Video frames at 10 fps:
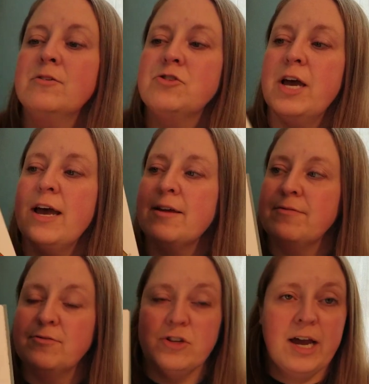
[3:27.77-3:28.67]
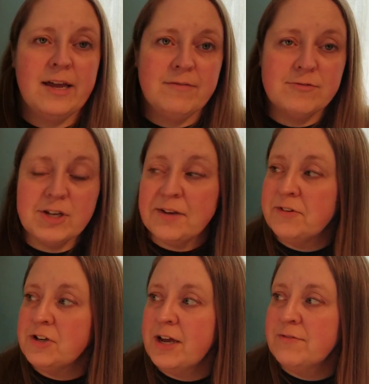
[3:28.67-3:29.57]
Drive, drive,
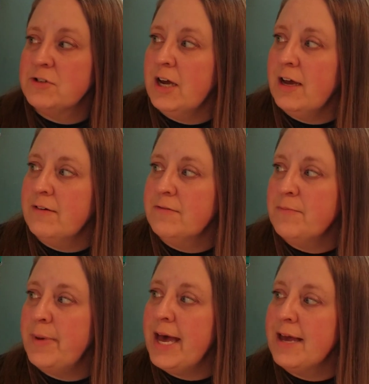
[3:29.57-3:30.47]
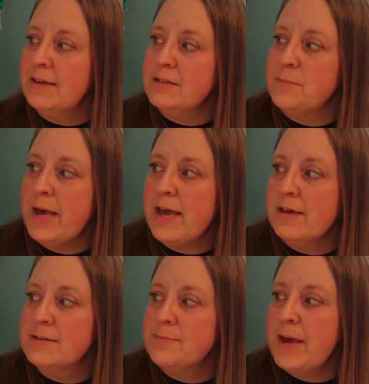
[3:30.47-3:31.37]
drive, drive, drive. Bags,
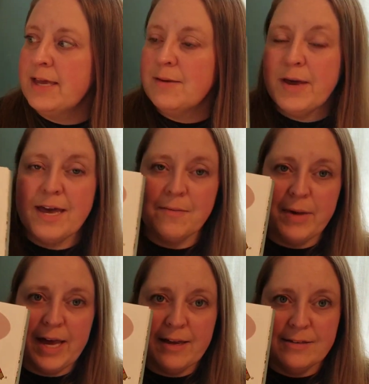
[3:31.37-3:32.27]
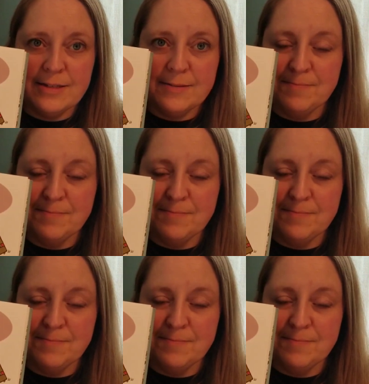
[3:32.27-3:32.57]
bags, baggy bag, bags.